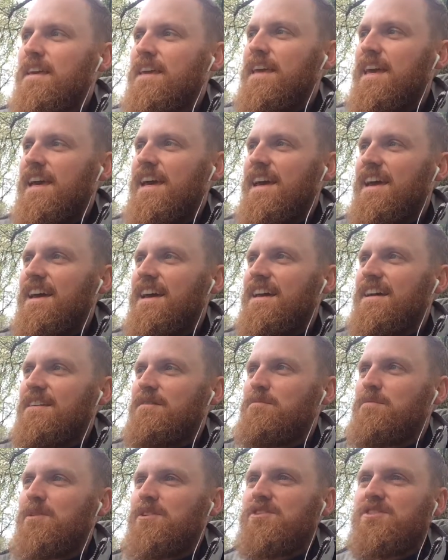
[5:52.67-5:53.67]

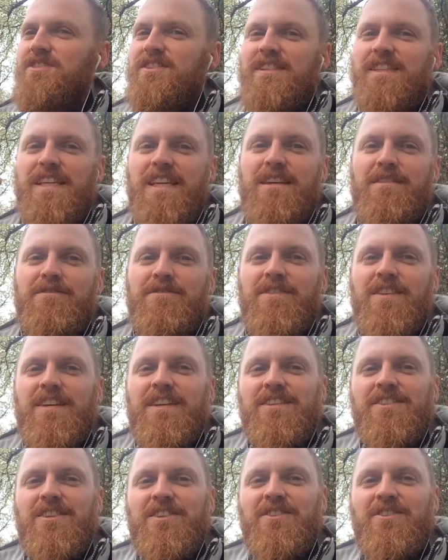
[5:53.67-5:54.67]
can perceive
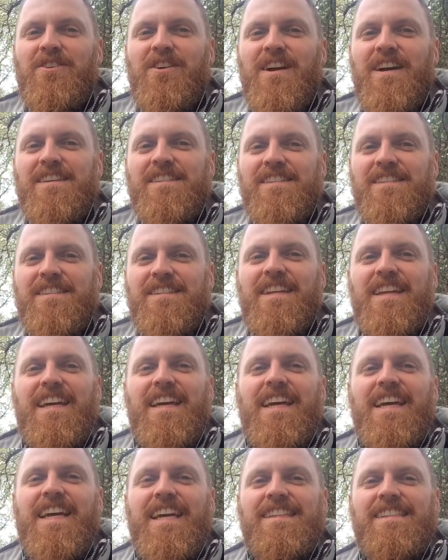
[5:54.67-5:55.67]
things on the horizon,
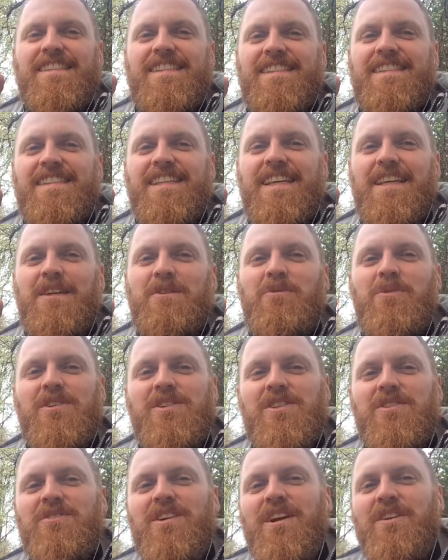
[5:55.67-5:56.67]
can see
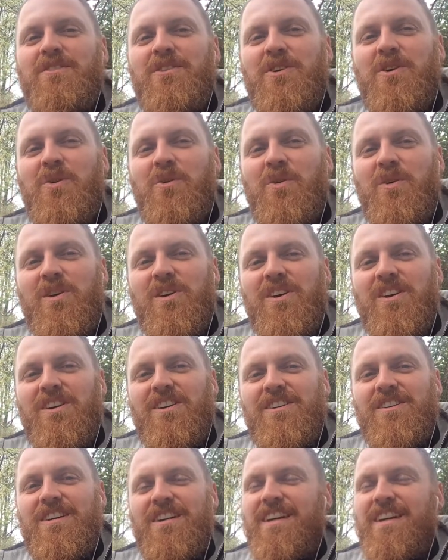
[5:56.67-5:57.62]
what's around the corner,